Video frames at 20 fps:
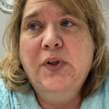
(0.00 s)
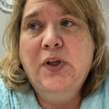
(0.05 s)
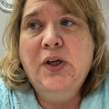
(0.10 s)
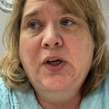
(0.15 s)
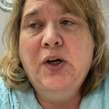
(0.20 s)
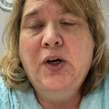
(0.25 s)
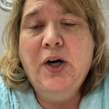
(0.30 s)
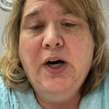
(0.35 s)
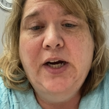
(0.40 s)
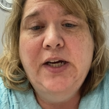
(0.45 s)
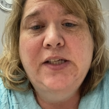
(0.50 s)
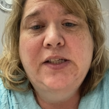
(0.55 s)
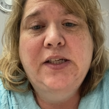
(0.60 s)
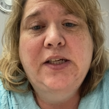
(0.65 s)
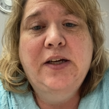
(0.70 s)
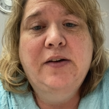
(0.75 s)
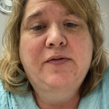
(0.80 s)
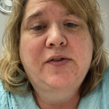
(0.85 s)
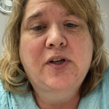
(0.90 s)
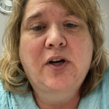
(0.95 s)

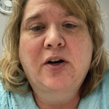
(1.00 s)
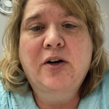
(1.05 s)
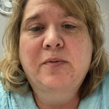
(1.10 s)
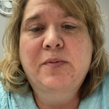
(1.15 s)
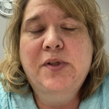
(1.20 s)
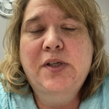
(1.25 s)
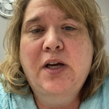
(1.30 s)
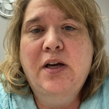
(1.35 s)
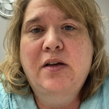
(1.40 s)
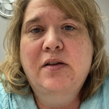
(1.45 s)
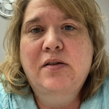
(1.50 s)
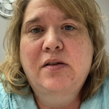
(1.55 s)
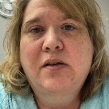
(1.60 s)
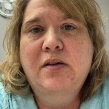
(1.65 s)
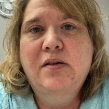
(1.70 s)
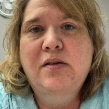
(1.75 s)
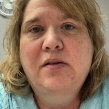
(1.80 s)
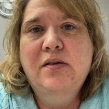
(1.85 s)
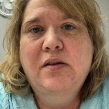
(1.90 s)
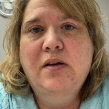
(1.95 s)
crazy of
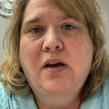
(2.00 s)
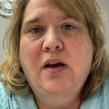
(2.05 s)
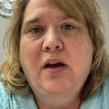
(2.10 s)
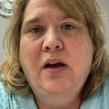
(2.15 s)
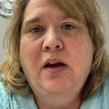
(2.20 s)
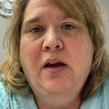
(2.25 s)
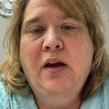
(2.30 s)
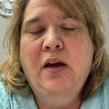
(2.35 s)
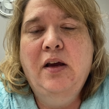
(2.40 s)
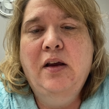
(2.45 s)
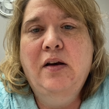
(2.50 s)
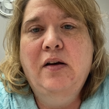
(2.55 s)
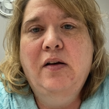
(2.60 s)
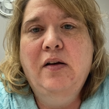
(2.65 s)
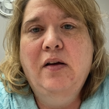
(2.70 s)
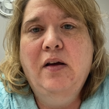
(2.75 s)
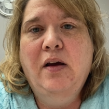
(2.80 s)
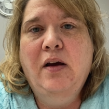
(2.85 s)
circumstances. And